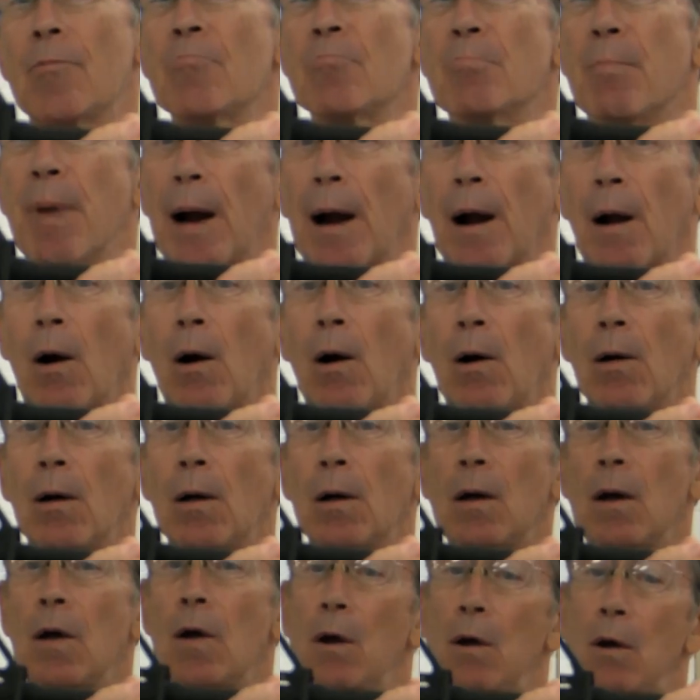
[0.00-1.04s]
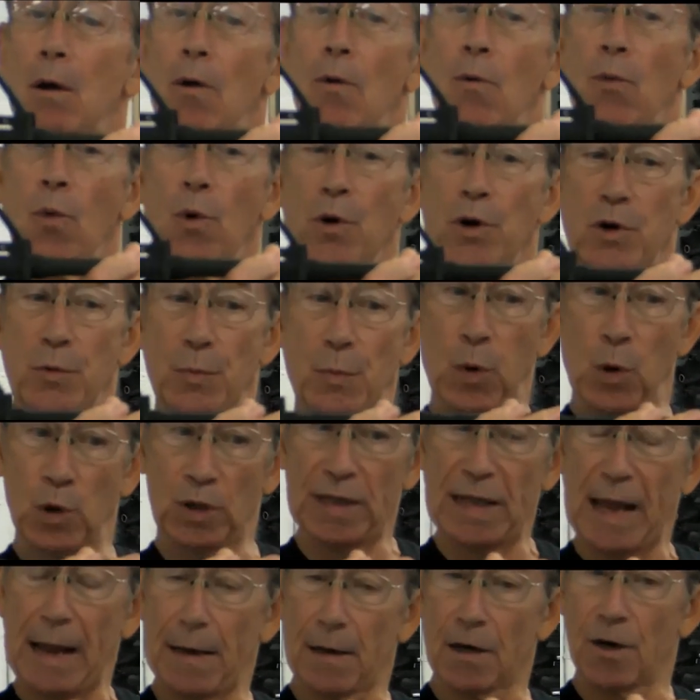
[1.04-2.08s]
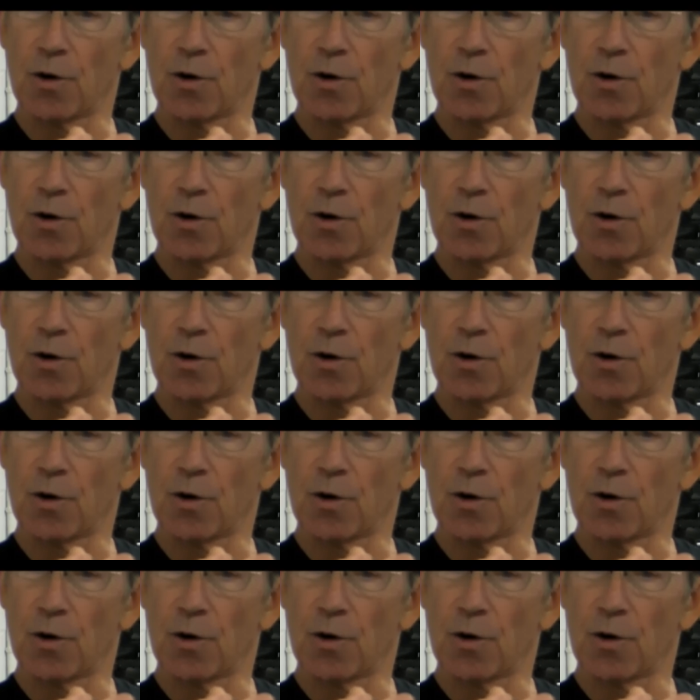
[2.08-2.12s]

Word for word: barrel, when you put that